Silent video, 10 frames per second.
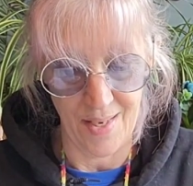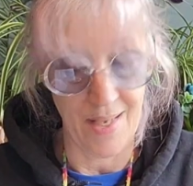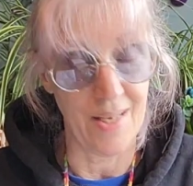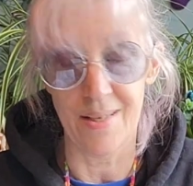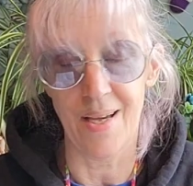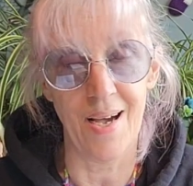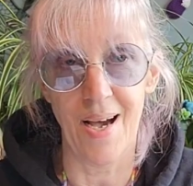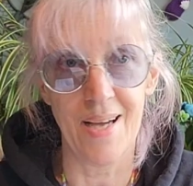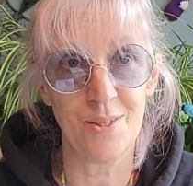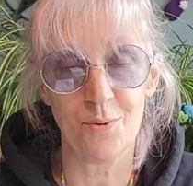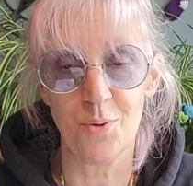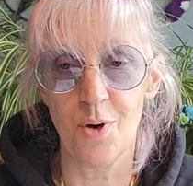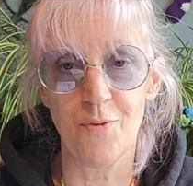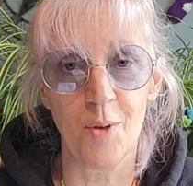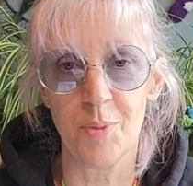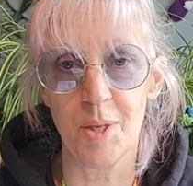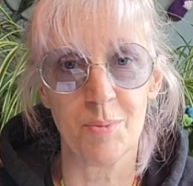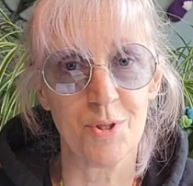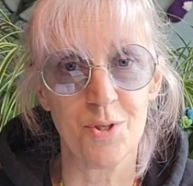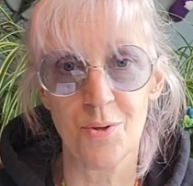And I don't know if I'll be
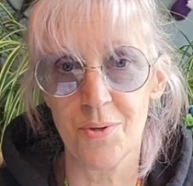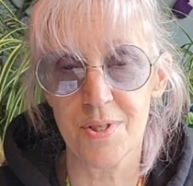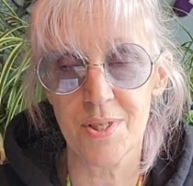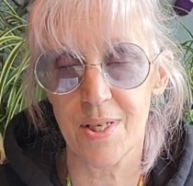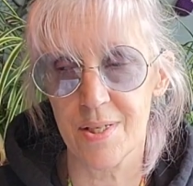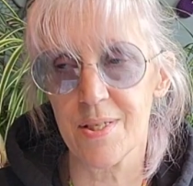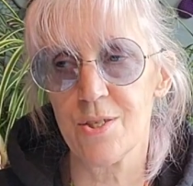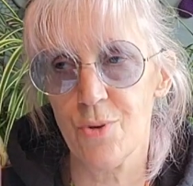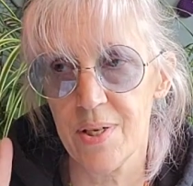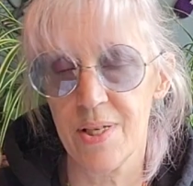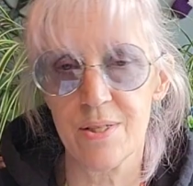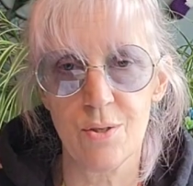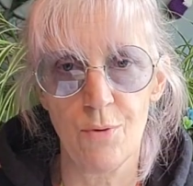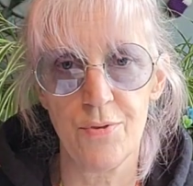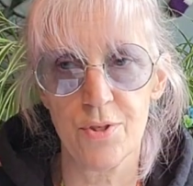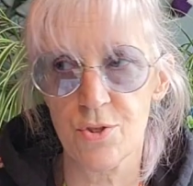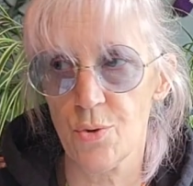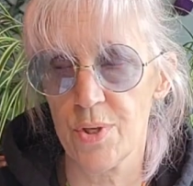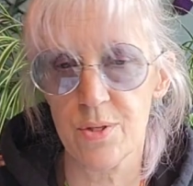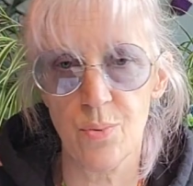able to do this kit because I tried that Sophie's
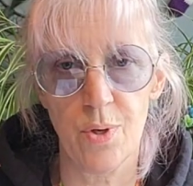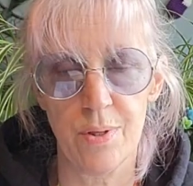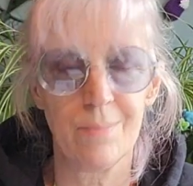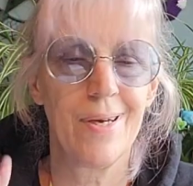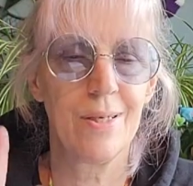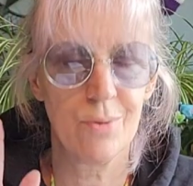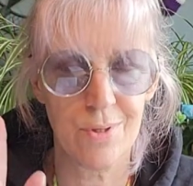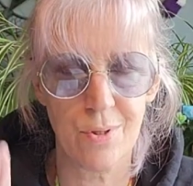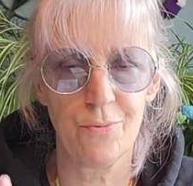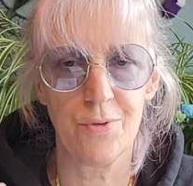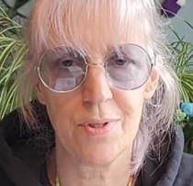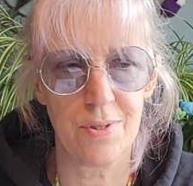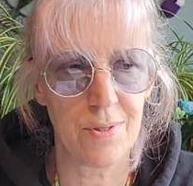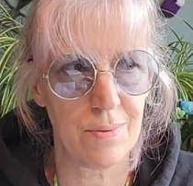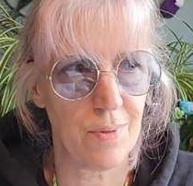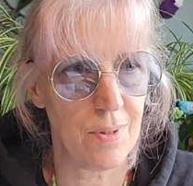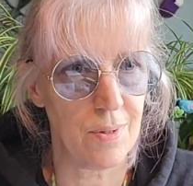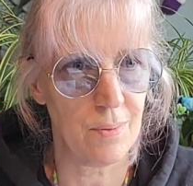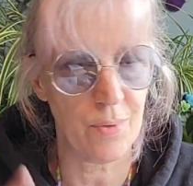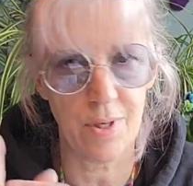Choice one. I know it's Sophie's,
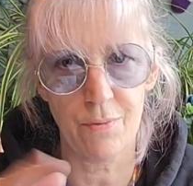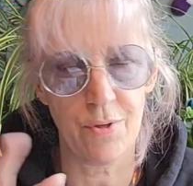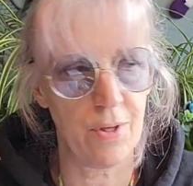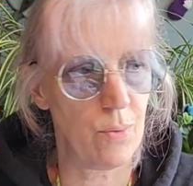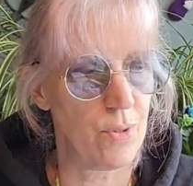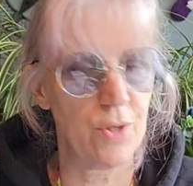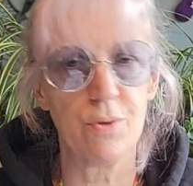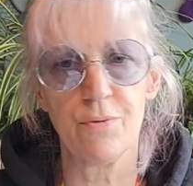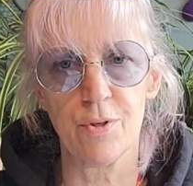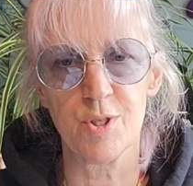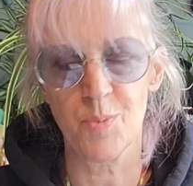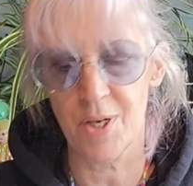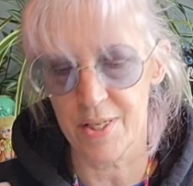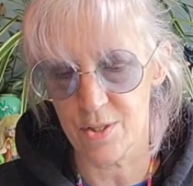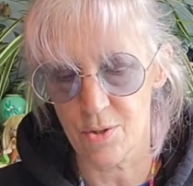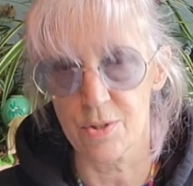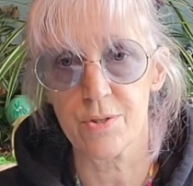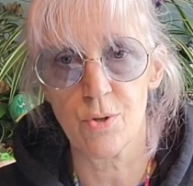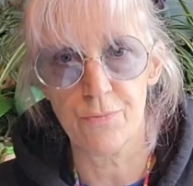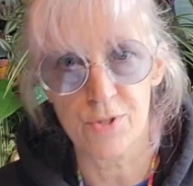whatever, the other one, Universe, but I like to call it
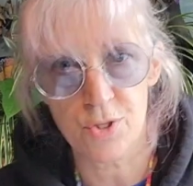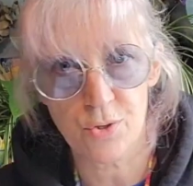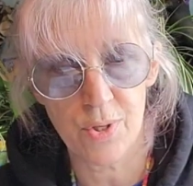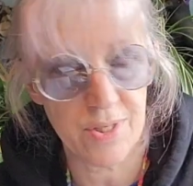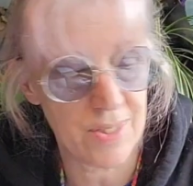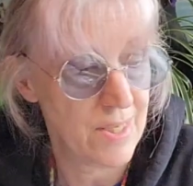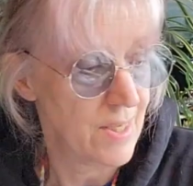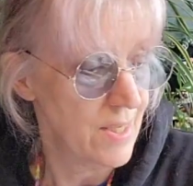Sophie's Choice.